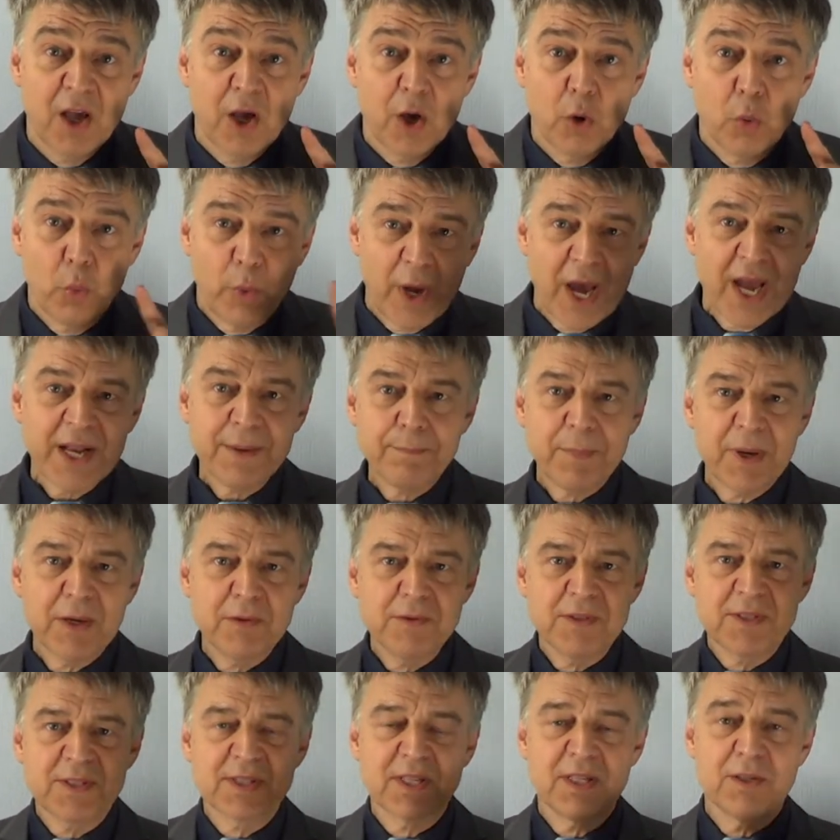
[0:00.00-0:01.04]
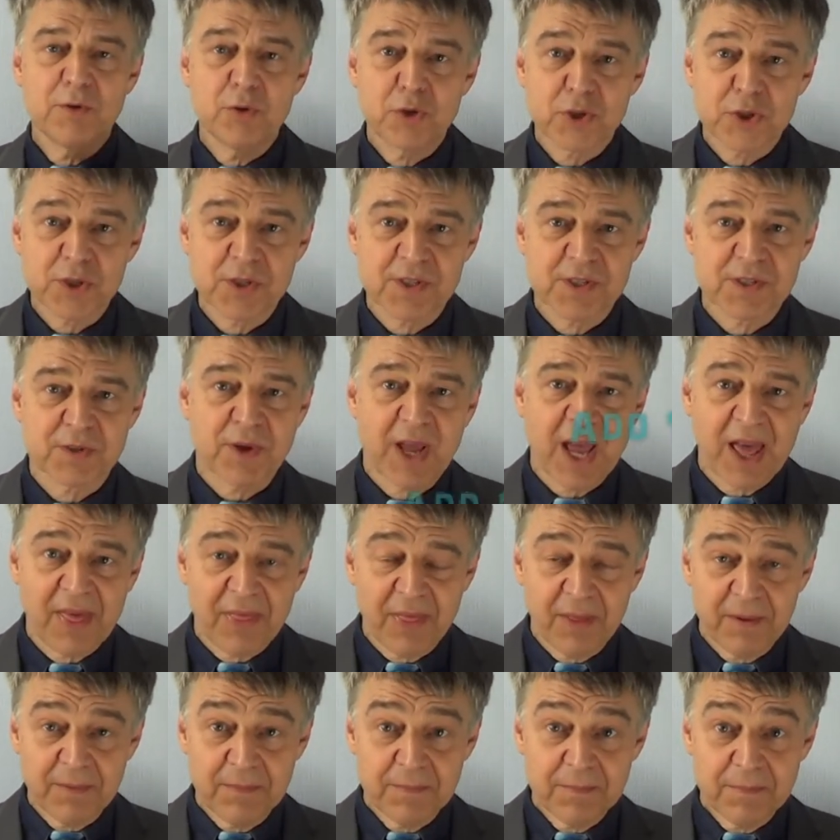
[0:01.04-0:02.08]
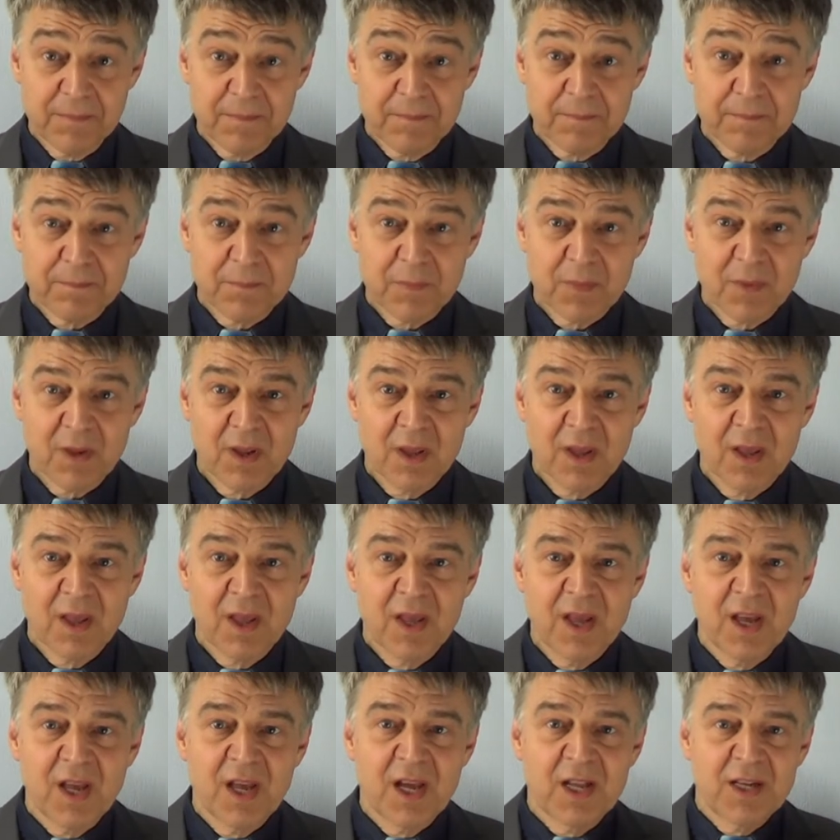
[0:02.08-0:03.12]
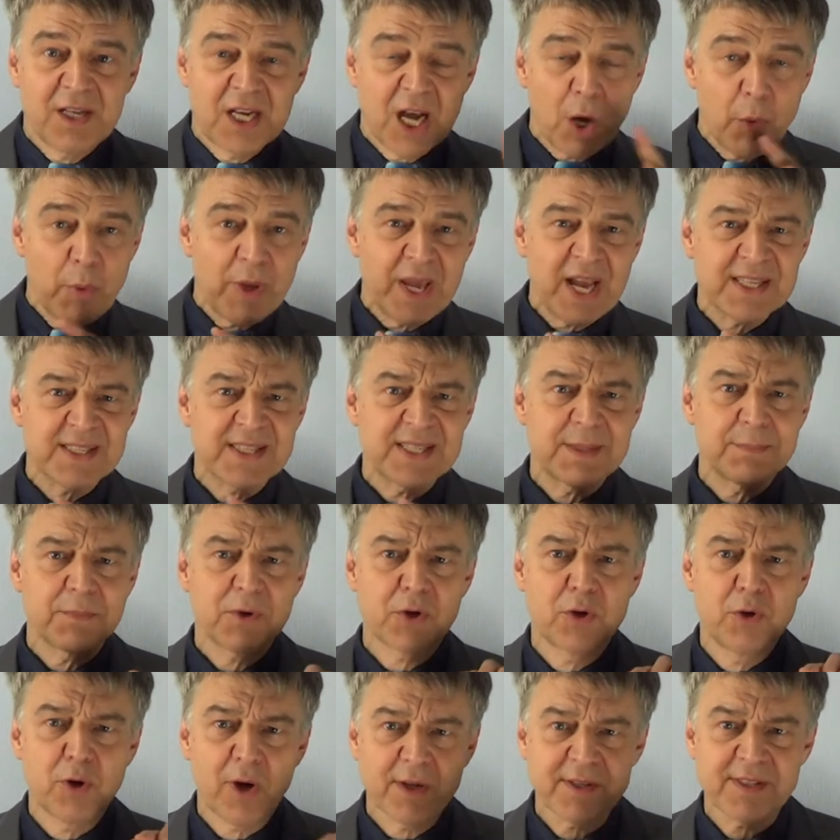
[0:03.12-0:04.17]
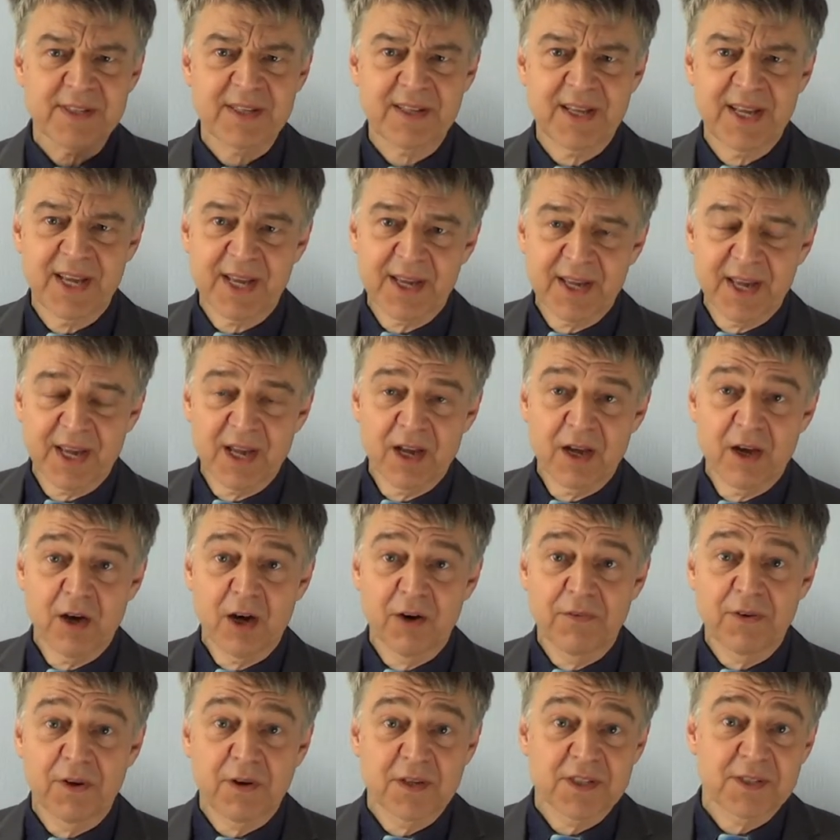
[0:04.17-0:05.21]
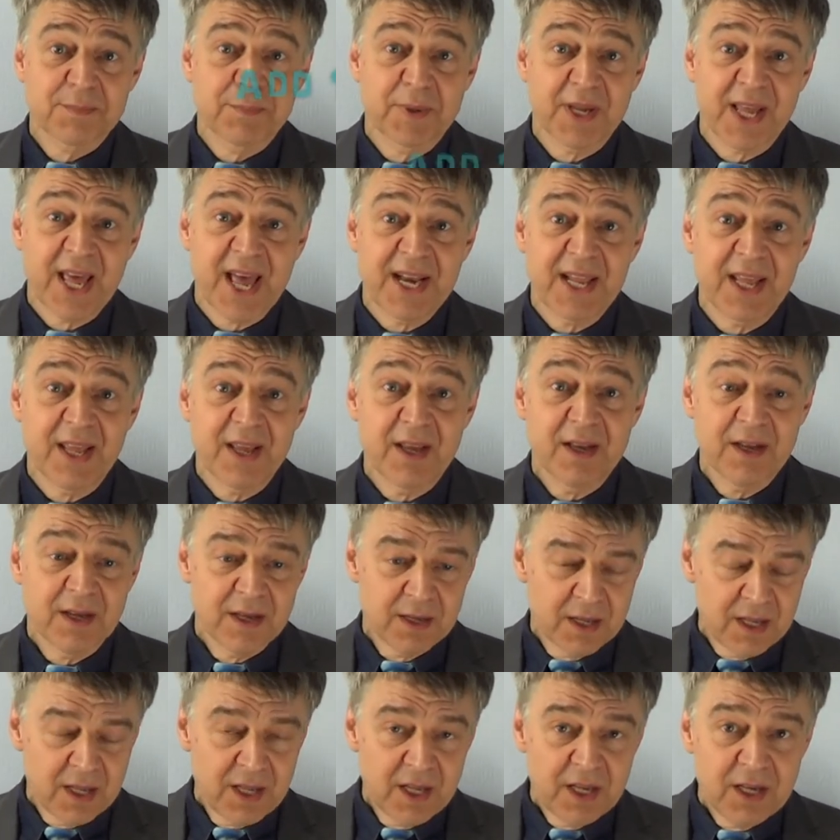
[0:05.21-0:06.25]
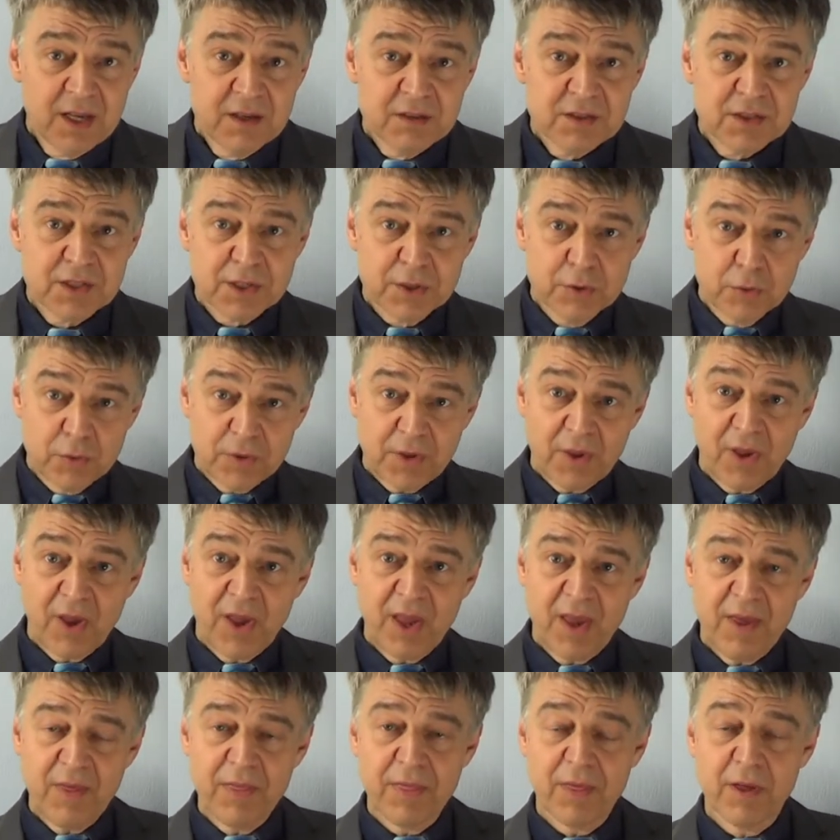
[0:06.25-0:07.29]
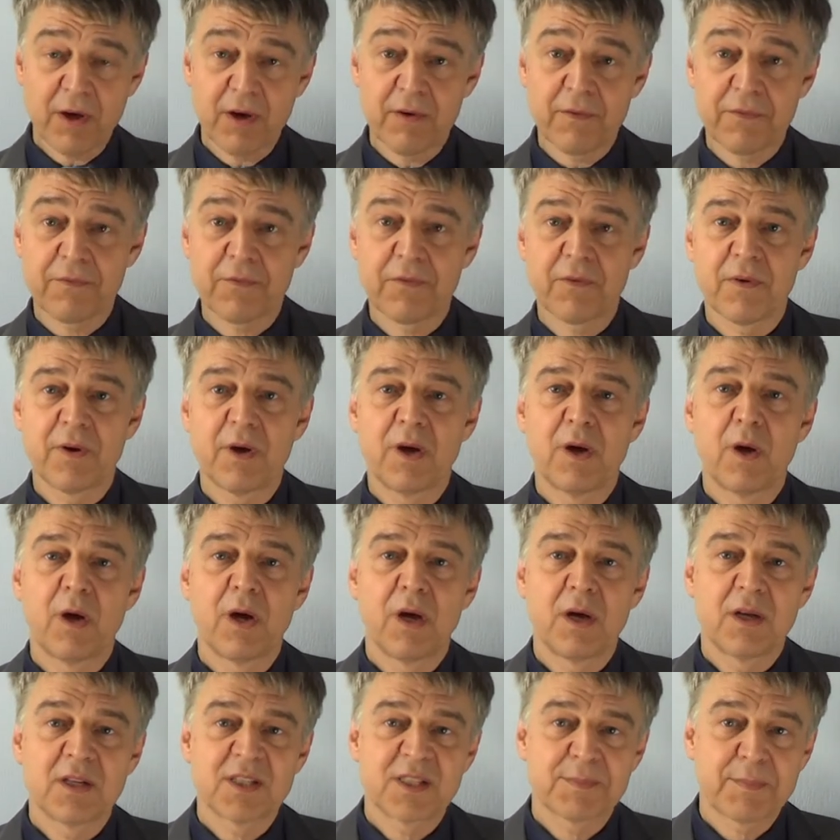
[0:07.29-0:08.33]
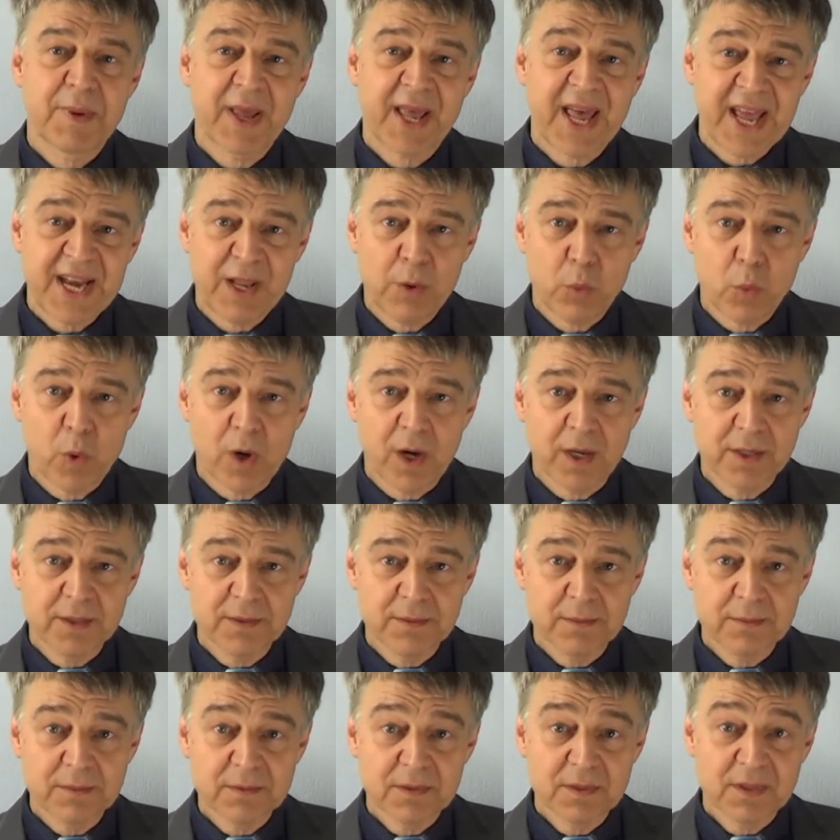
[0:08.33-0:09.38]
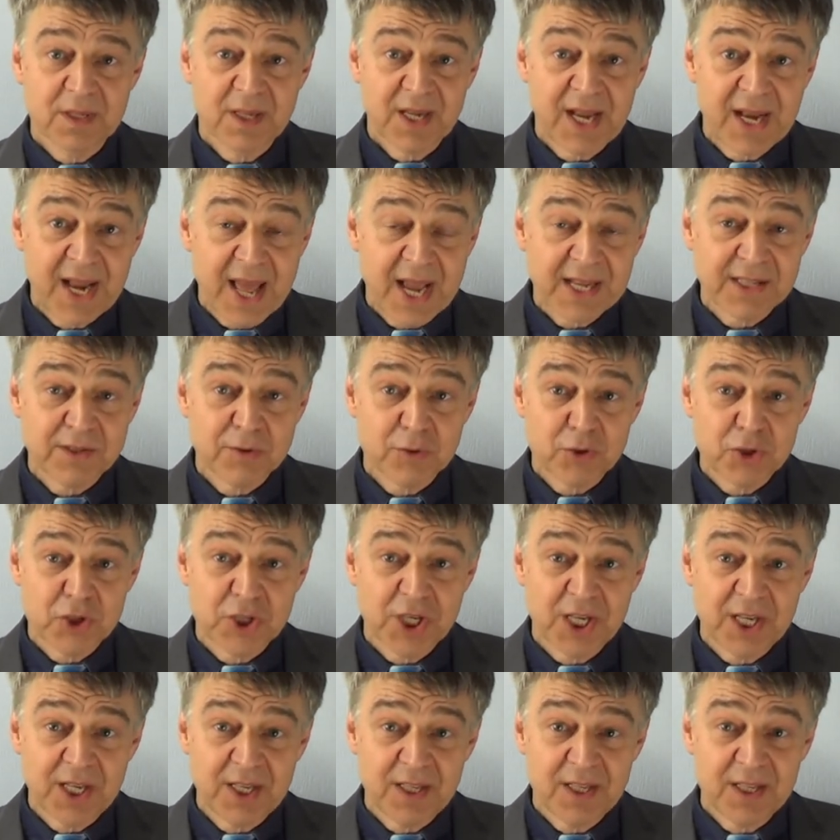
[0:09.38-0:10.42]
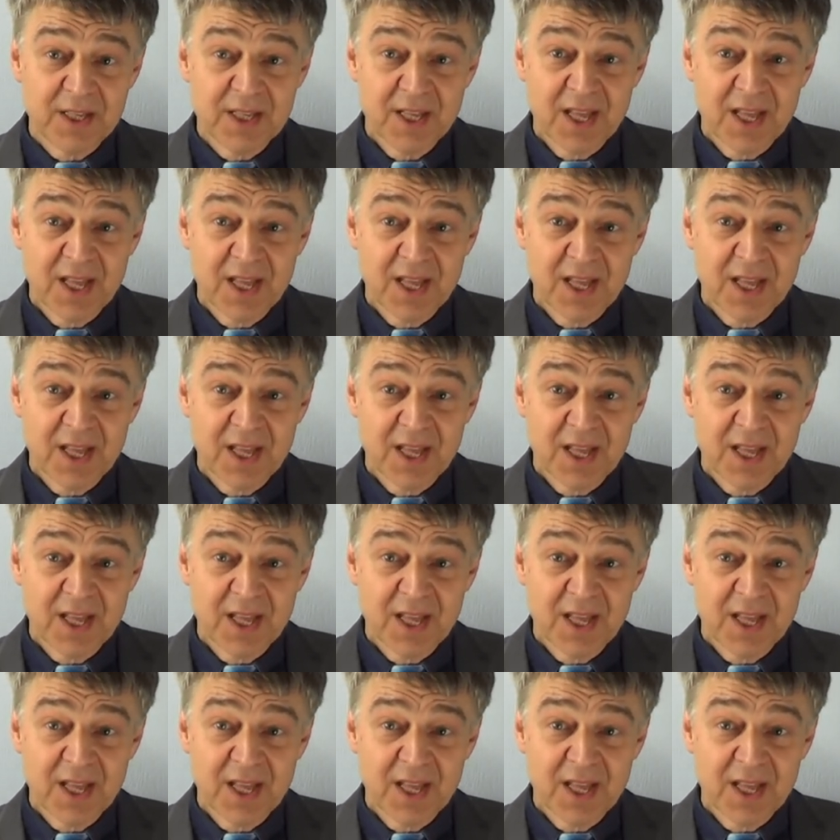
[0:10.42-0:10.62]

We add both solutions together. Now we get some cross-linking of our spaghetti. Two teeth of spaghetti 1 galacto chain